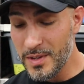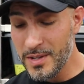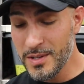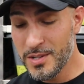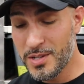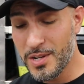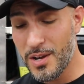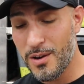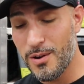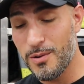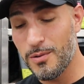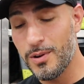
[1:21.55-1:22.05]

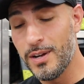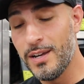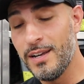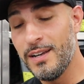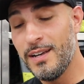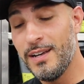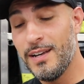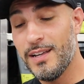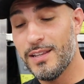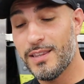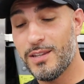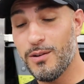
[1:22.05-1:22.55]
So,
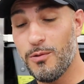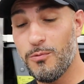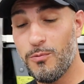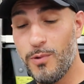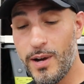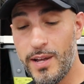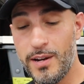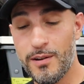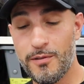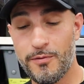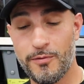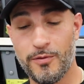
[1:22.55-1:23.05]
the
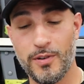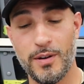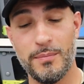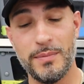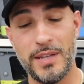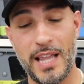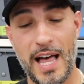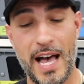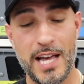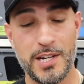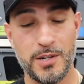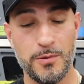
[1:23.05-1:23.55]
winner
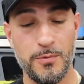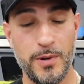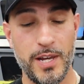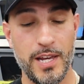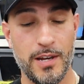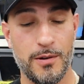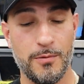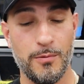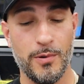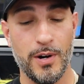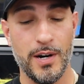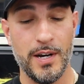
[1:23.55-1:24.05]
from last
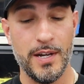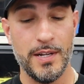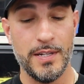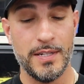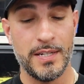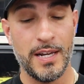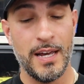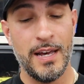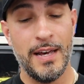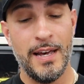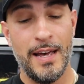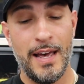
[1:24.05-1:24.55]
week
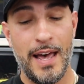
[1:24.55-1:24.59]
was